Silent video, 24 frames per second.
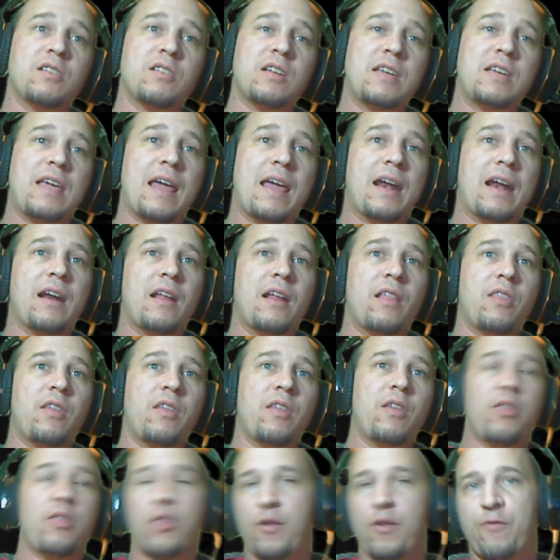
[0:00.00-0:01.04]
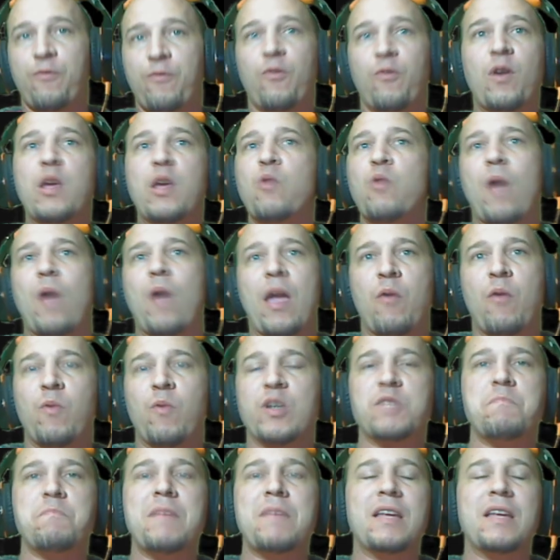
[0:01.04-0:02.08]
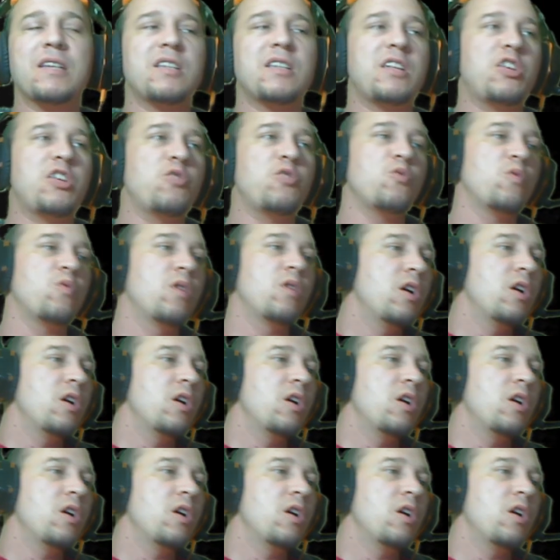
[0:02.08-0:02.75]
get it the free way, which means that you